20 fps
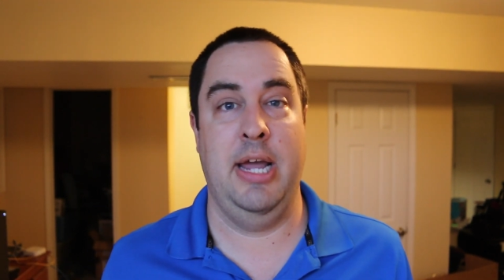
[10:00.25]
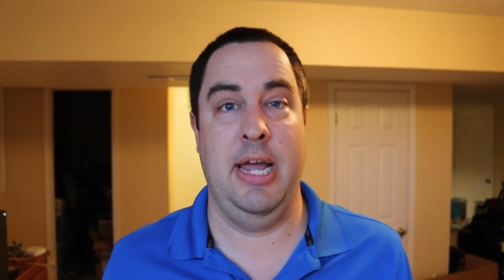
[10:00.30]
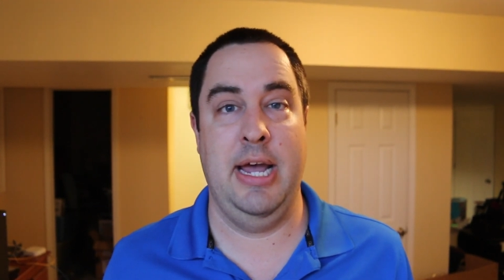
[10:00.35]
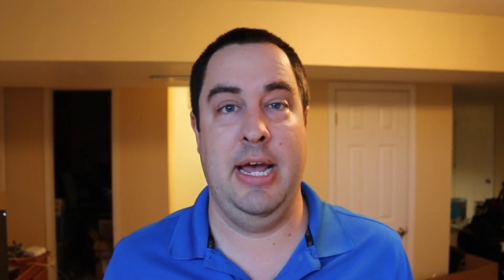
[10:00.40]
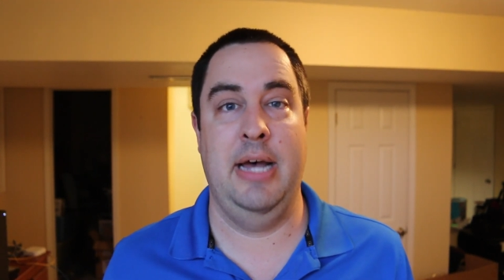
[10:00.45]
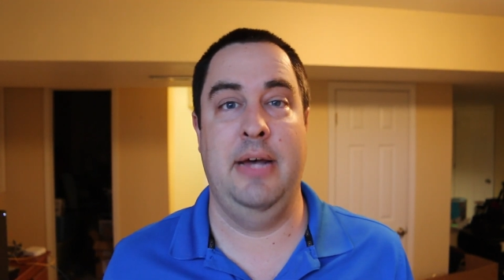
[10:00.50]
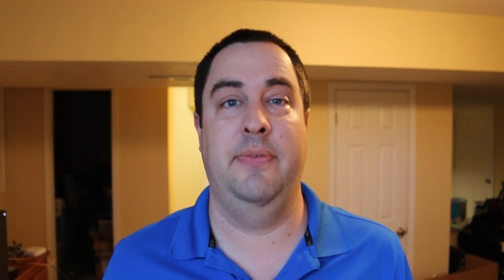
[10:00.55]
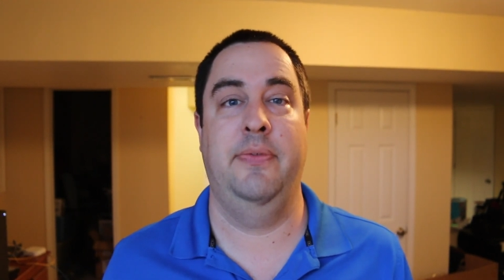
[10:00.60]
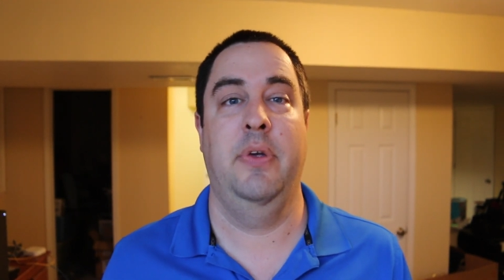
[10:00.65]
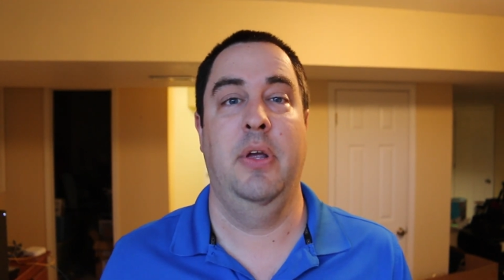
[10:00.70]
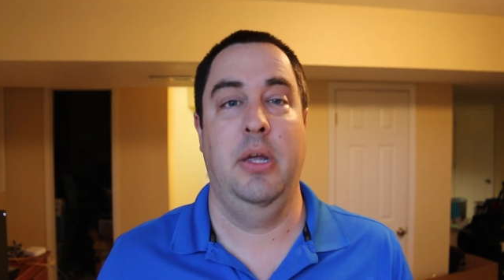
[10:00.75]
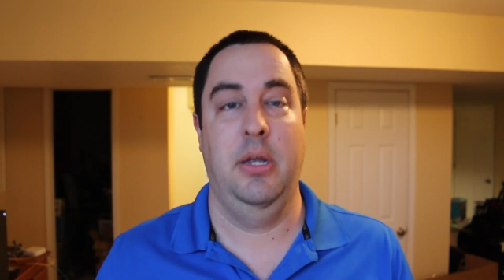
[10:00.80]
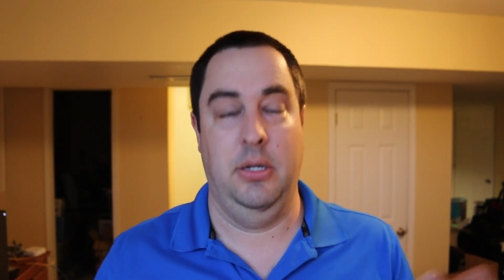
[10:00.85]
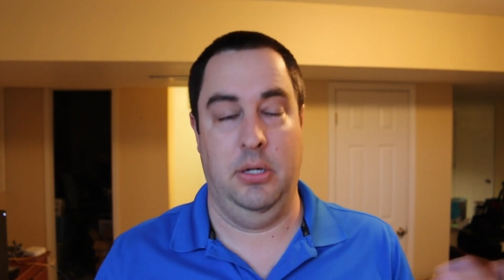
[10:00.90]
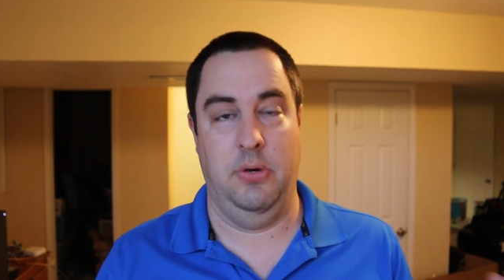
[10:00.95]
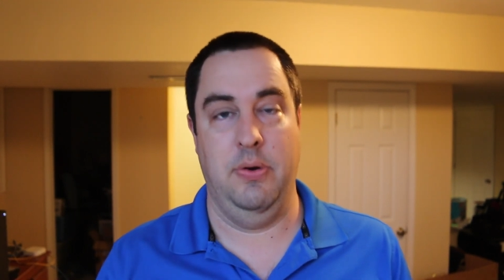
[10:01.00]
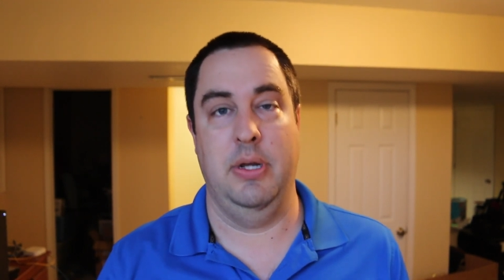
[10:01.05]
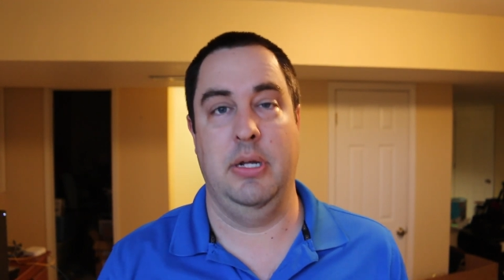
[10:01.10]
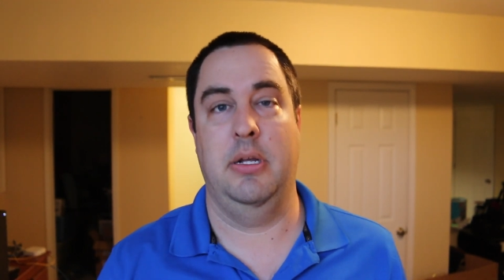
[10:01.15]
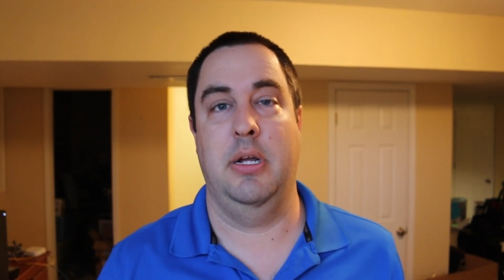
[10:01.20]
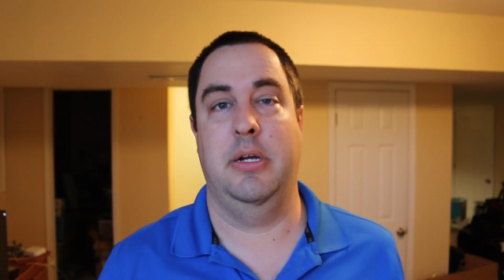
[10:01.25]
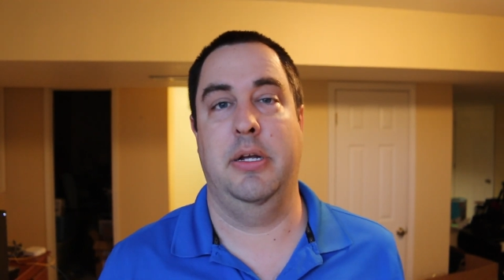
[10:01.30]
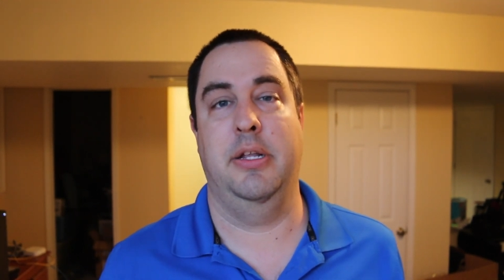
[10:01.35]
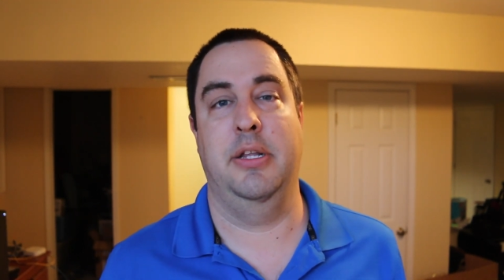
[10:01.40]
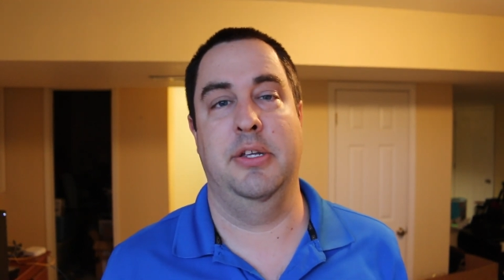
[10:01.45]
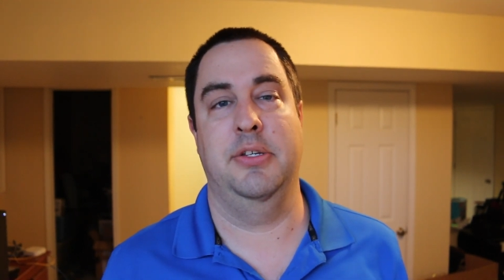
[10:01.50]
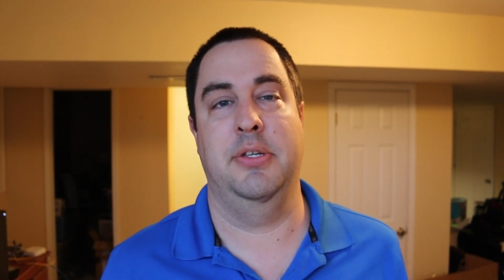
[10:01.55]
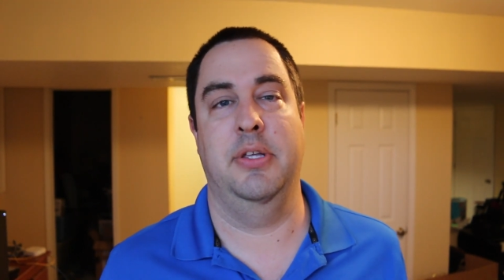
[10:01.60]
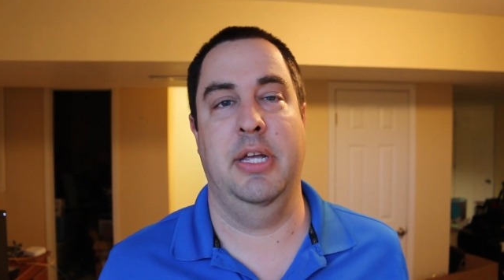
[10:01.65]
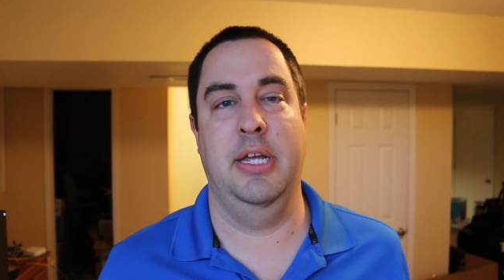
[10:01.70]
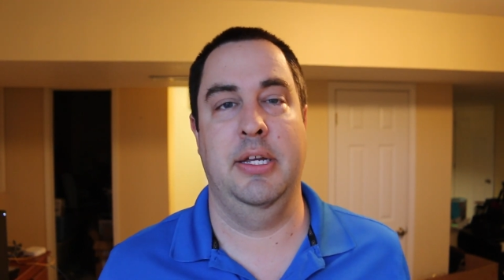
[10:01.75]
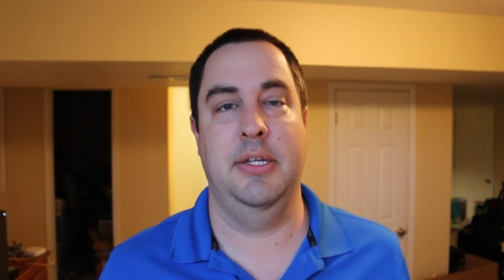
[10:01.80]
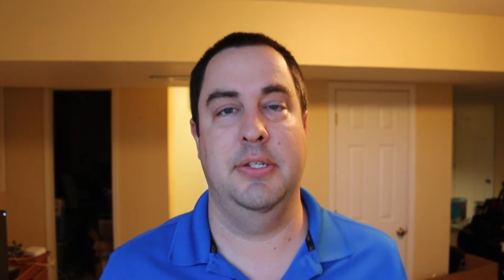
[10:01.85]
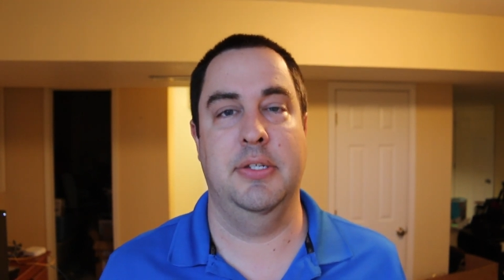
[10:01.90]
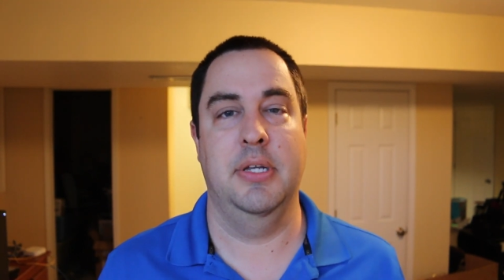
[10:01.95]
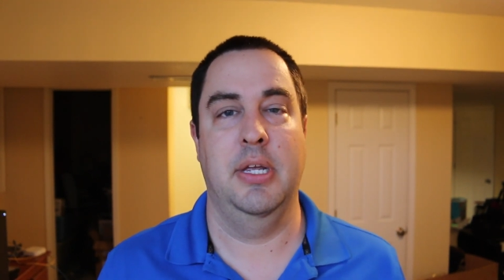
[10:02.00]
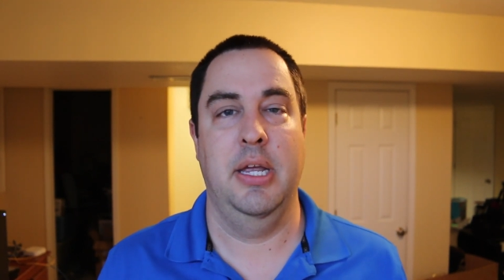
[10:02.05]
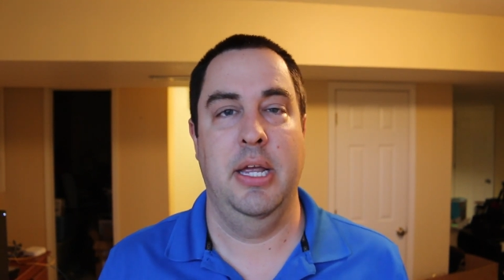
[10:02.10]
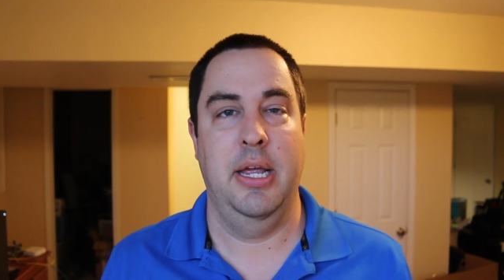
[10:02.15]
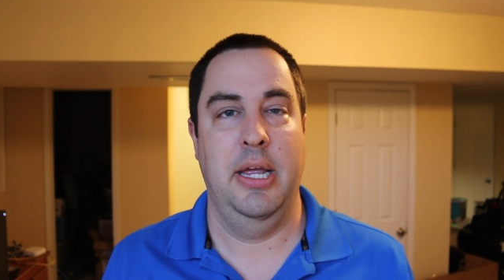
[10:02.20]
I have, go ahead and click on those
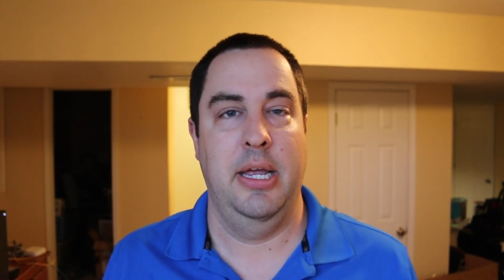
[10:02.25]
links.